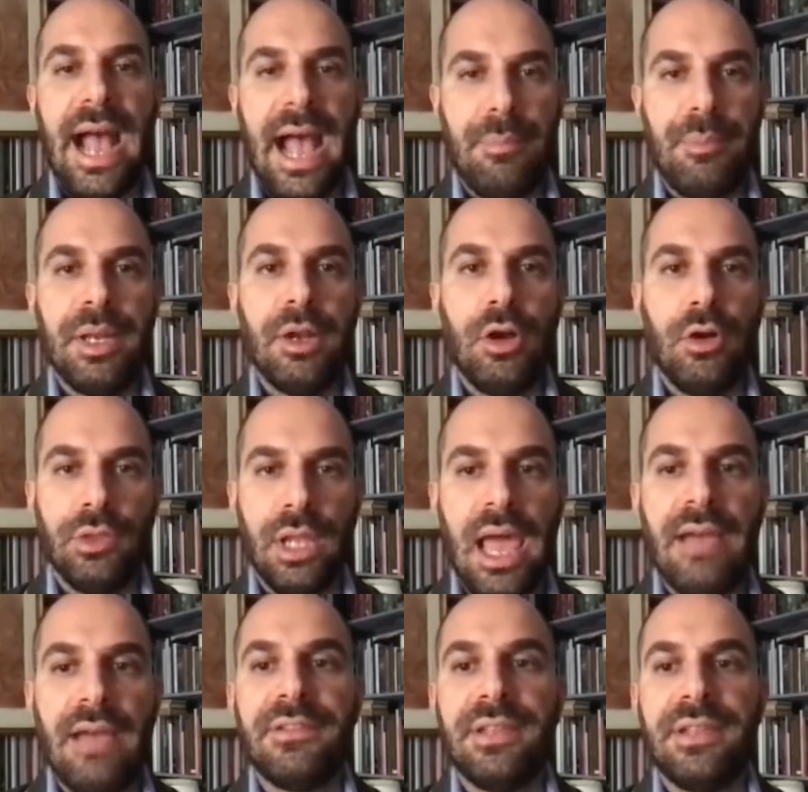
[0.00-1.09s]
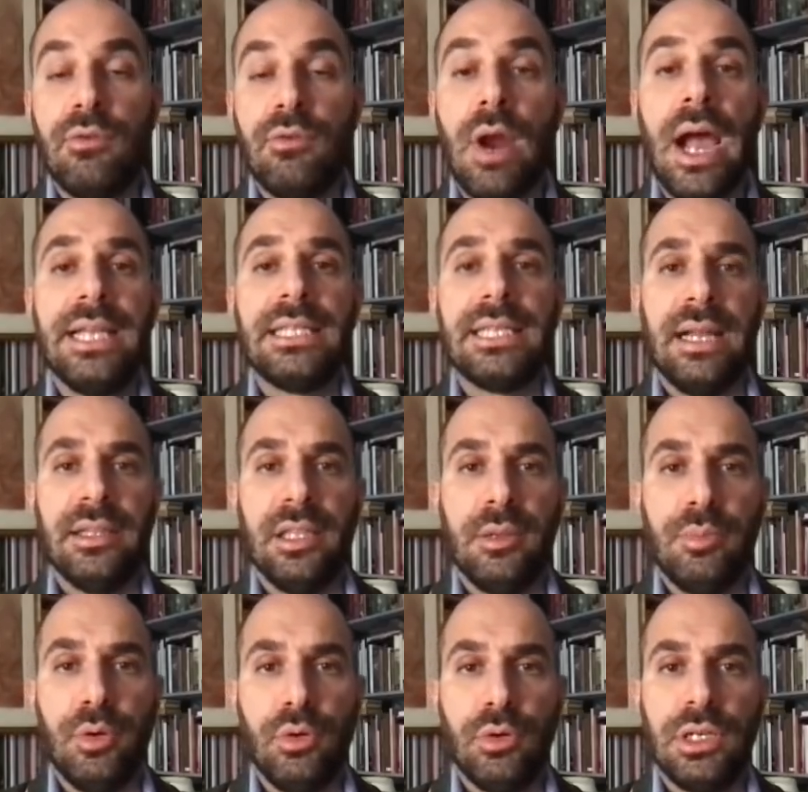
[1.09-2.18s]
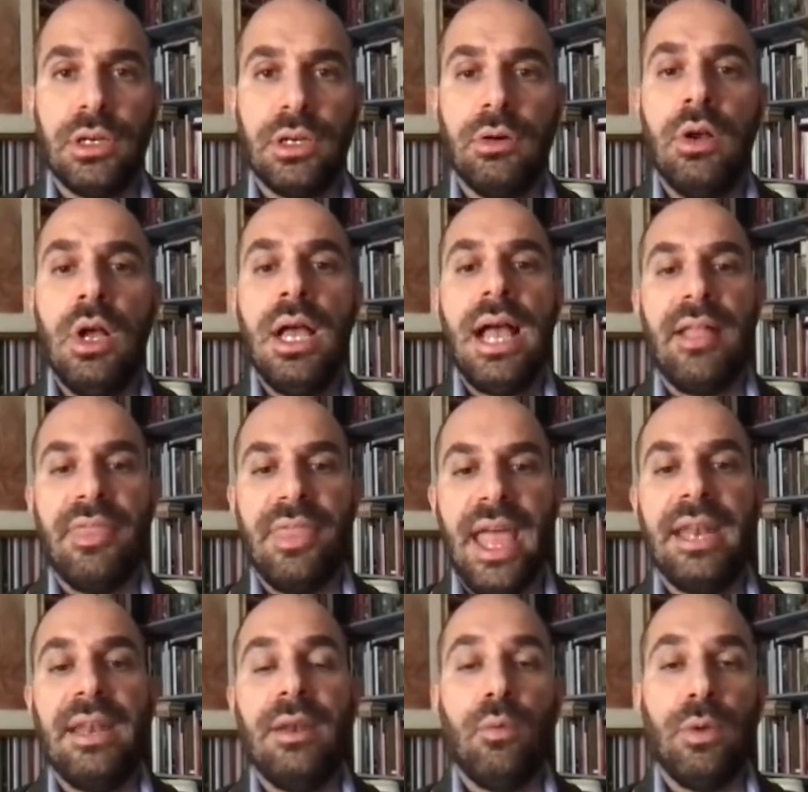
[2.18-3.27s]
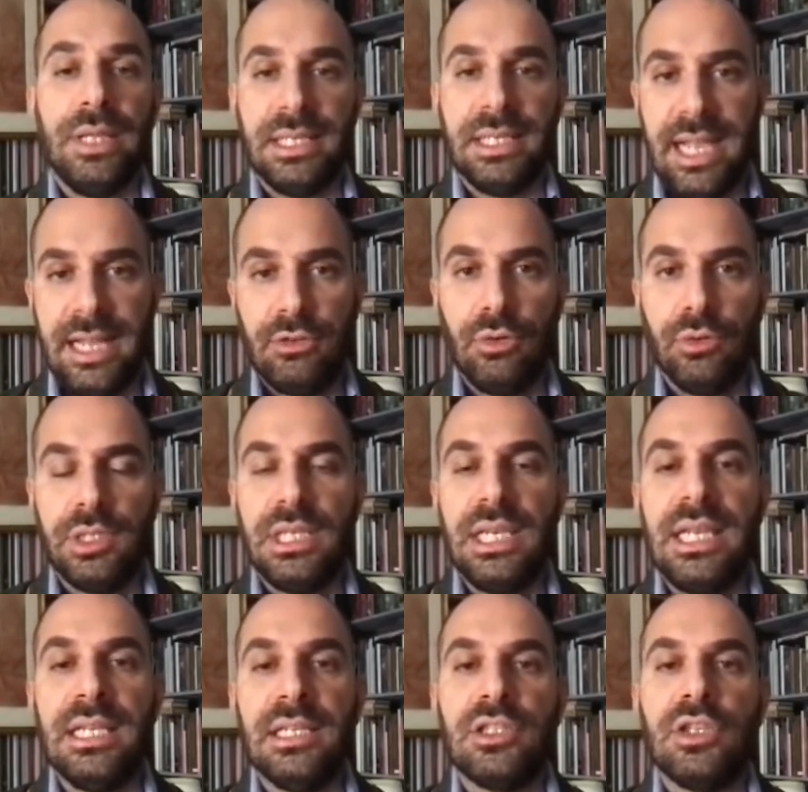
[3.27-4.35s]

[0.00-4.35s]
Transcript: happen on the left and right under the portico, and then with the central scene.